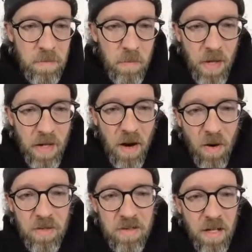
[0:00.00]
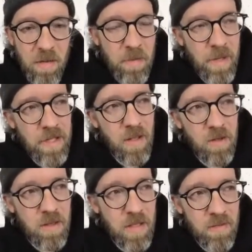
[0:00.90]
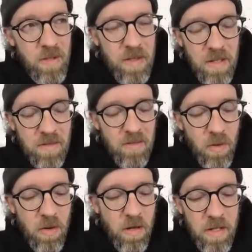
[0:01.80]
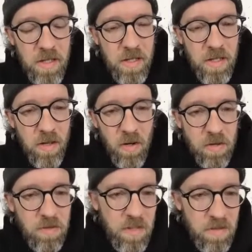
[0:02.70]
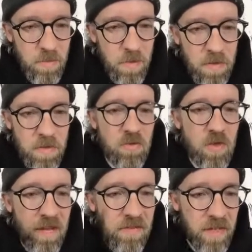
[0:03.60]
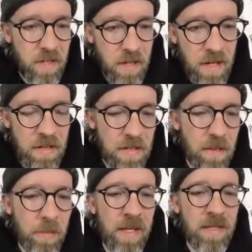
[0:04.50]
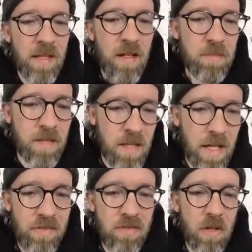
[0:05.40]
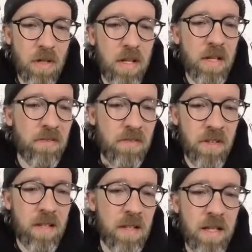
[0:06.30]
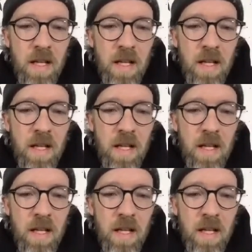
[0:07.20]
But I always tell them, I'm like, yo, live with it for a year or 6 months. Try to figure it out. Let the painting come to life. Look in it, feel it,